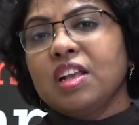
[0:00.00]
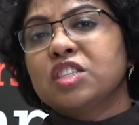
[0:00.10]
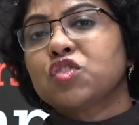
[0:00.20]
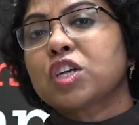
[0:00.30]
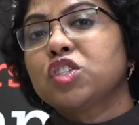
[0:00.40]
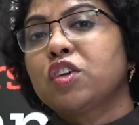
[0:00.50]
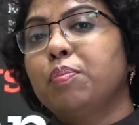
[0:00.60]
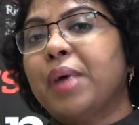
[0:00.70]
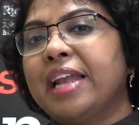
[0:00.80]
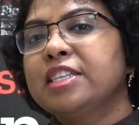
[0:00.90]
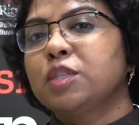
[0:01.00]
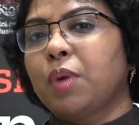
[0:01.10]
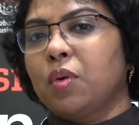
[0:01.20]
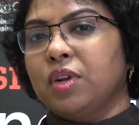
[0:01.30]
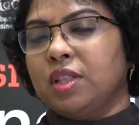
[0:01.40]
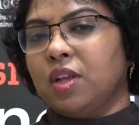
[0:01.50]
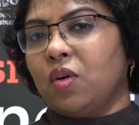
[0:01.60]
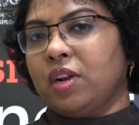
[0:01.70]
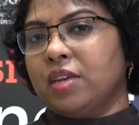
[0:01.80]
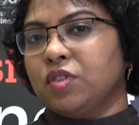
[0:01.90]
structure of balance power in the
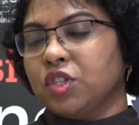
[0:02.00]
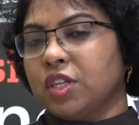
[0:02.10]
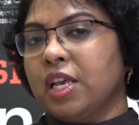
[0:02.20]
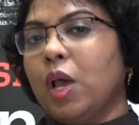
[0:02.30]
organization.